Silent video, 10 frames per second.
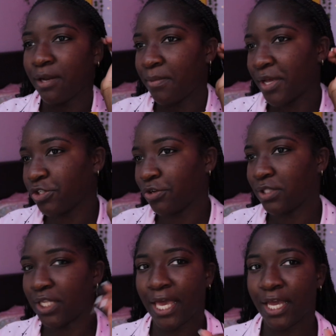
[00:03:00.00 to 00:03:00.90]
I'm gonna make sure
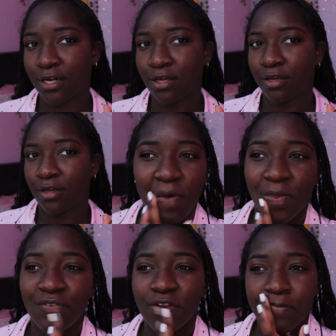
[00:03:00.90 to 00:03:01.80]
they're laid. I'm
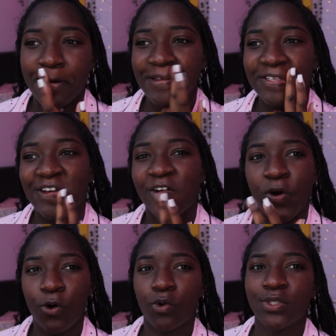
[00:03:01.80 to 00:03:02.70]
not gonna make this like a
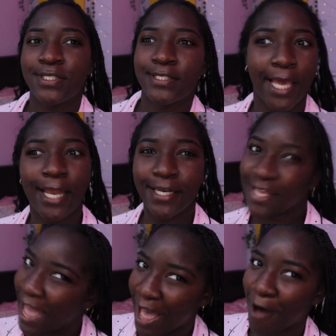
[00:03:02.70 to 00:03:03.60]
whole sit
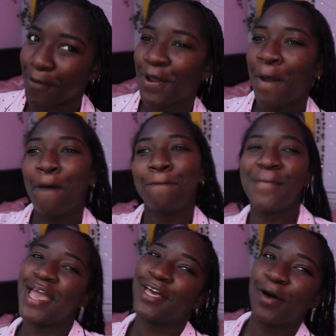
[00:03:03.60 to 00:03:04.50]
down
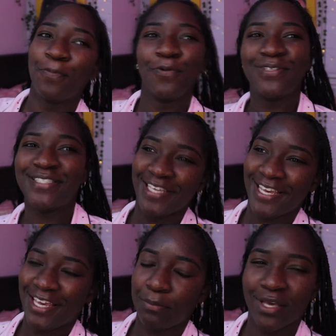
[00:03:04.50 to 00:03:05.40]
makeup
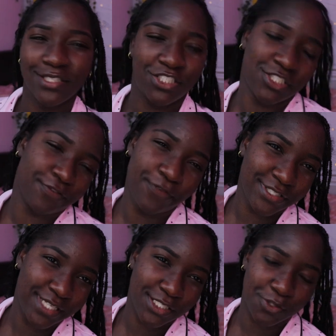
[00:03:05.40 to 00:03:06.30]
routine because it's just the
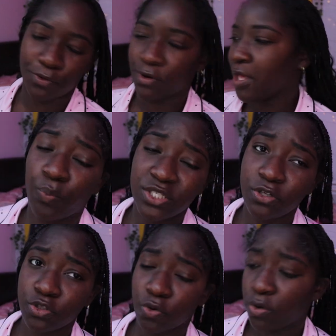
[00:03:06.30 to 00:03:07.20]
first day of school. We
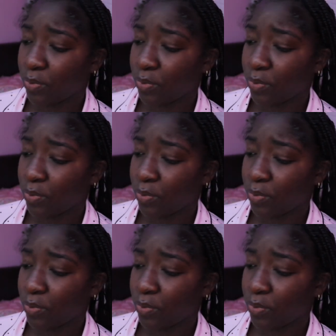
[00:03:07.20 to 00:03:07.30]
start school on